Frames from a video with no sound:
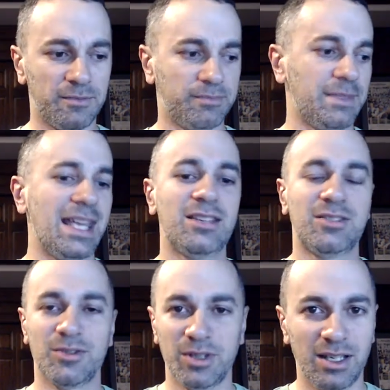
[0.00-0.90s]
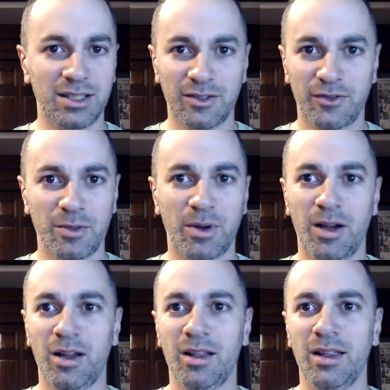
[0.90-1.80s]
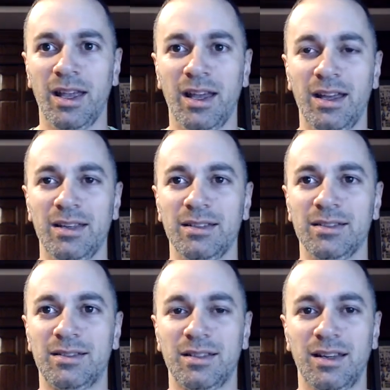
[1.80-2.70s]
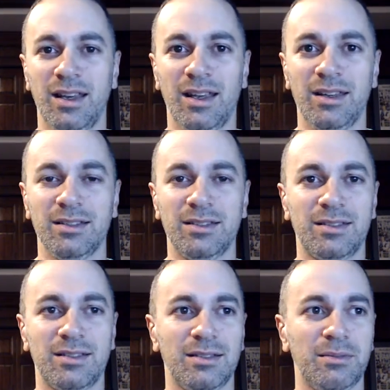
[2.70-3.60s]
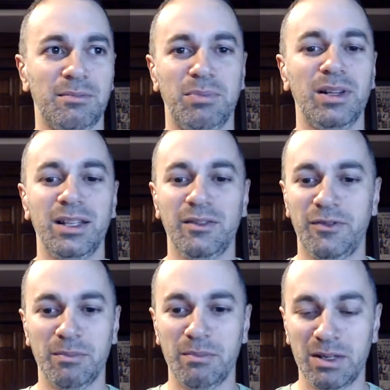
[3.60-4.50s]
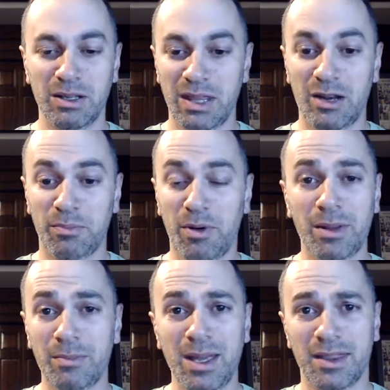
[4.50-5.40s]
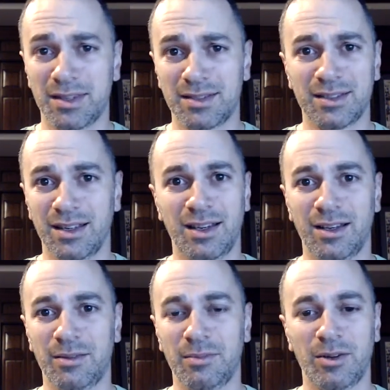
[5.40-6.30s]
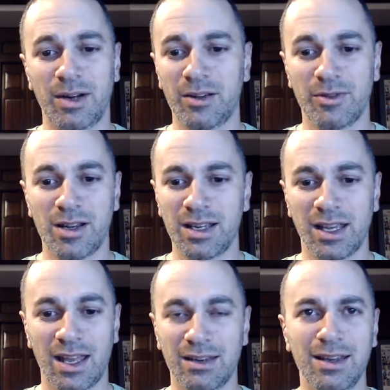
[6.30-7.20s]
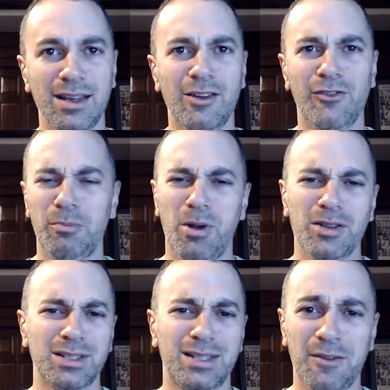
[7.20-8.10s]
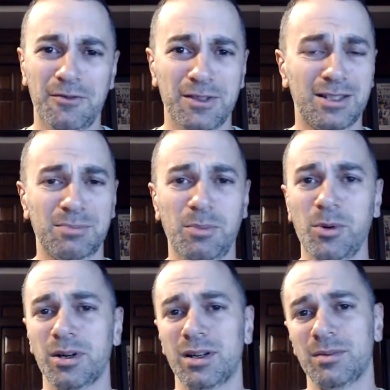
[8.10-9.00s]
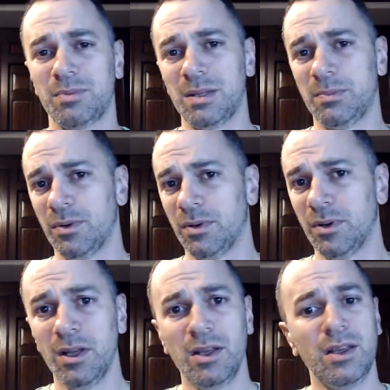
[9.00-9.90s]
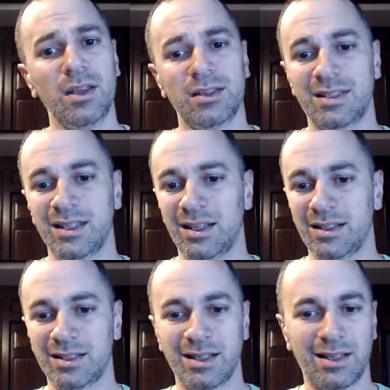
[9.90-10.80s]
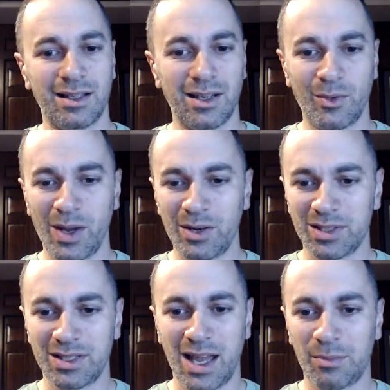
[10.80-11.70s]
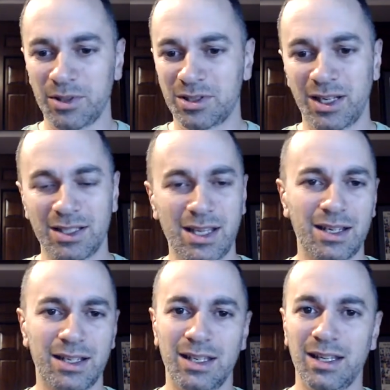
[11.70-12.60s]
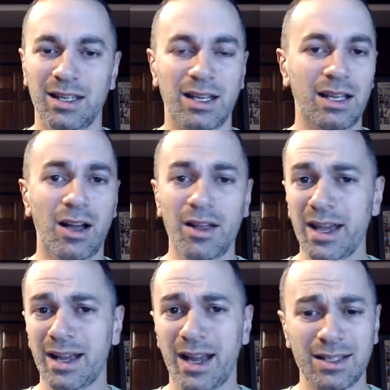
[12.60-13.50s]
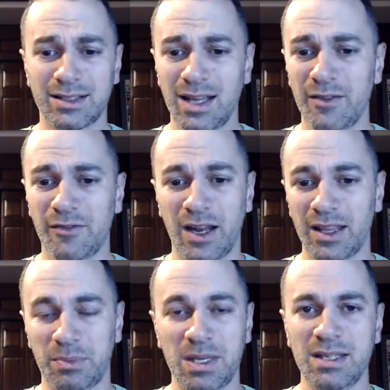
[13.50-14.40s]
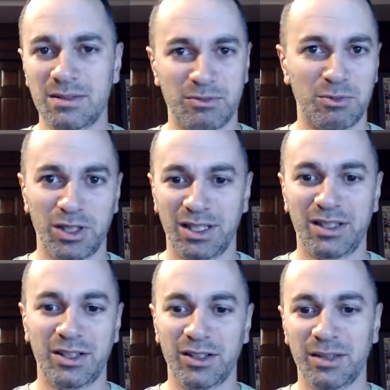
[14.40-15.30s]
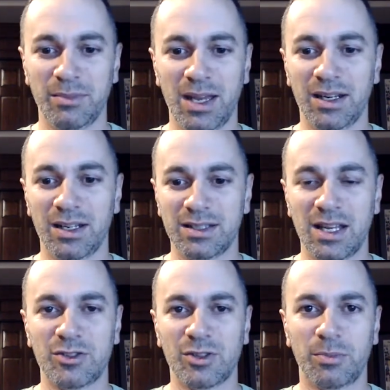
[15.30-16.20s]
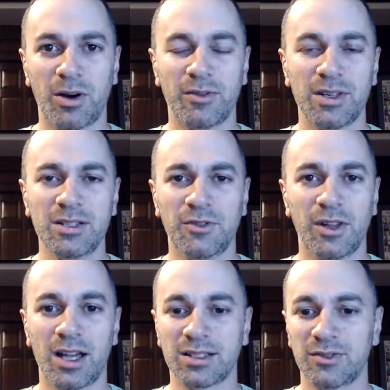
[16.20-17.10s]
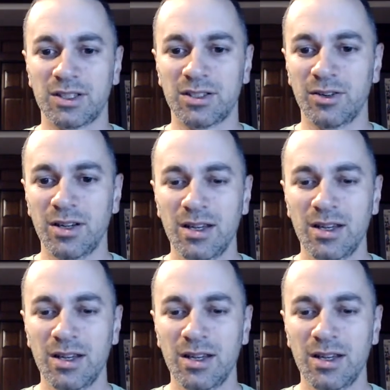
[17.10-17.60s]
history to football and belief that are probably myths around running. And football is a toughness sport, and people see it as a way to establish an identity and all that kind of stuff. And I think Pete's really clearly made it a central part of his philosophy. So